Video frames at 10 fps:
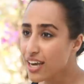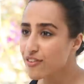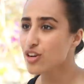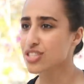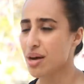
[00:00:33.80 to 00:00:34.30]

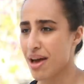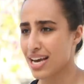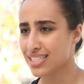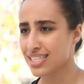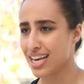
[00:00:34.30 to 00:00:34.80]
give you some
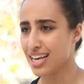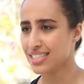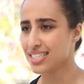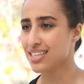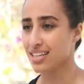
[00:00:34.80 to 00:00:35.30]

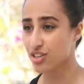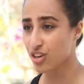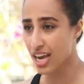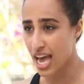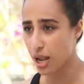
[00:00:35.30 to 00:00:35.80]
exercises that's
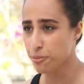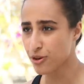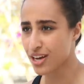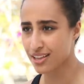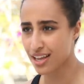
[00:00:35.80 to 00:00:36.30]
going to help
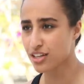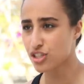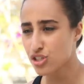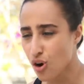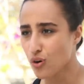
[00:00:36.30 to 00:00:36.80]
you get that
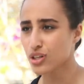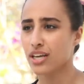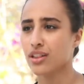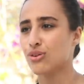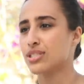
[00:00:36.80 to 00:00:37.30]
tone
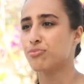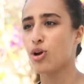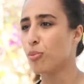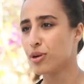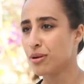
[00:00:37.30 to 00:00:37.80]
in those
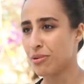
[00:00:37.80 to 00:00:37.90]
abdominal